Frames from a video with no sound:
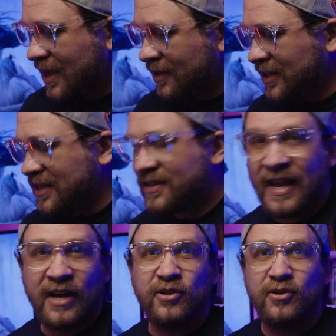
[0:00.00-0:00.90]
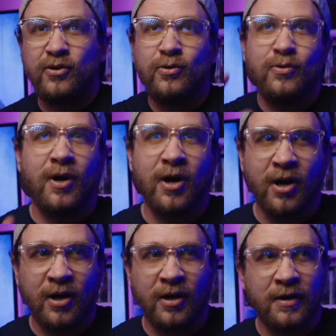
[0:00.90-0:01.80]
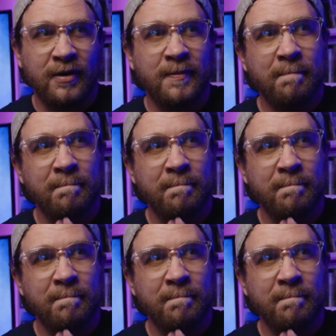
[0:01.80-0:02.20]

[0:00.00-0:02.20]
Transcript: These next 2 are,